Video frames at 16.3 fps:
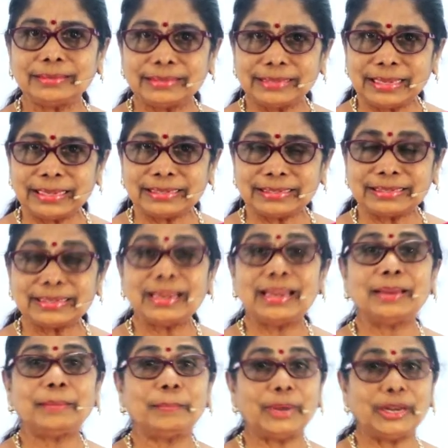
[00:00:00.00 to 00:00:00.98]
Yes,
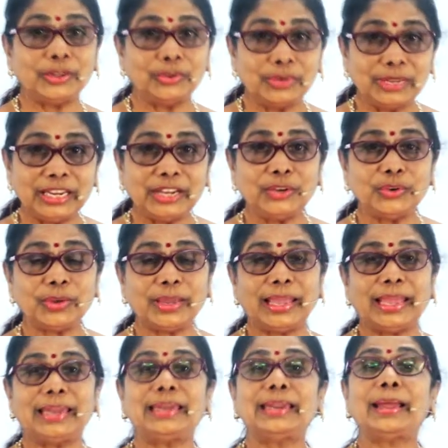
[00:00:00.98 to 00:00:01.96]
but you need to
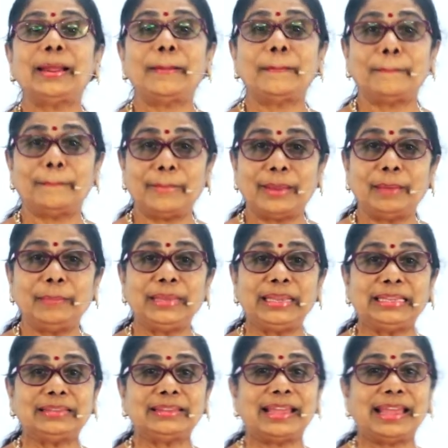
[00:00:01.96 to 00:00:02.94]
get
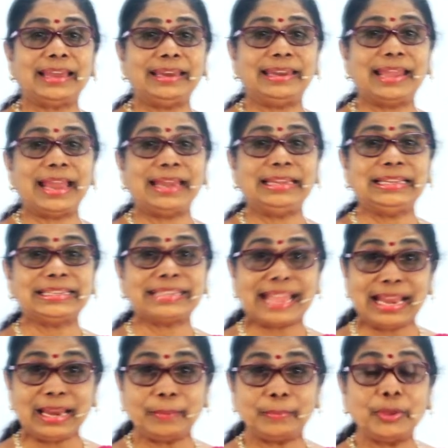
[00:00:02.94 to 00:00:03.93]
mommy's and daddy's
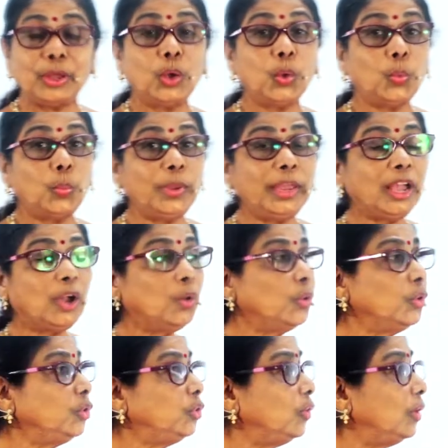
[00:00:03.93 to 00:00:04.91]
help. We are
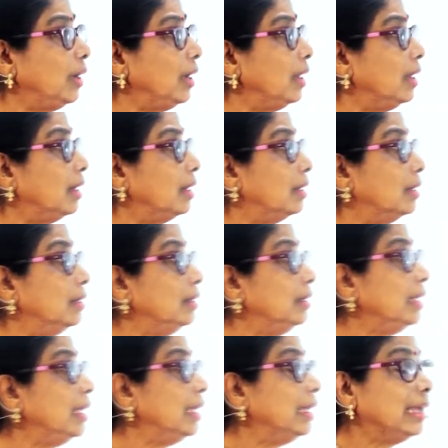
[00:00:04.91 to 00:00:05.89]
going to learn
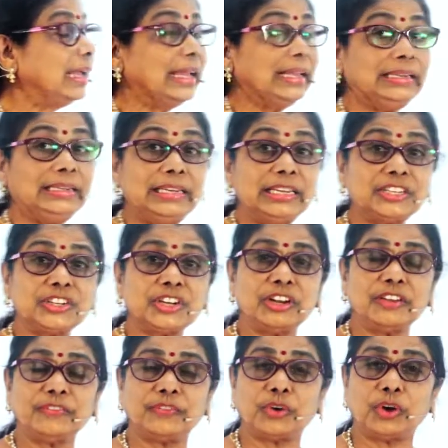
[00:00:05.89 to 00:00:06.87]
addition
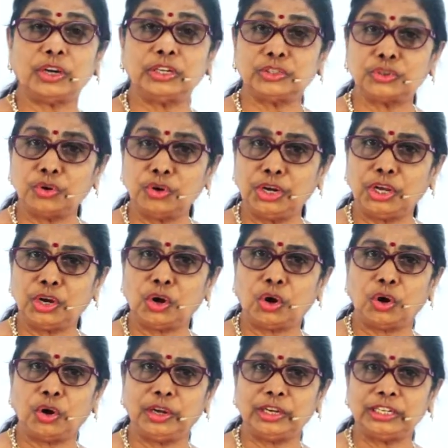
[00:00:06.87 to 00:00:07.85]
of coins, only
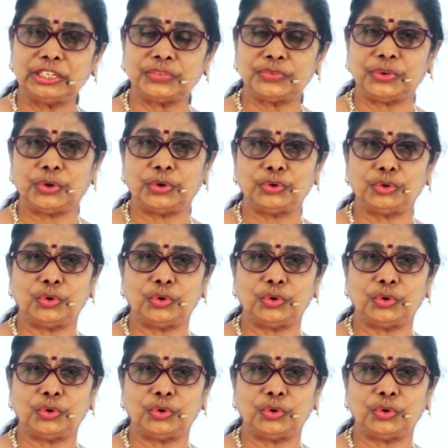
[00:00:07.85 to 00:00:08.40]
coins we are going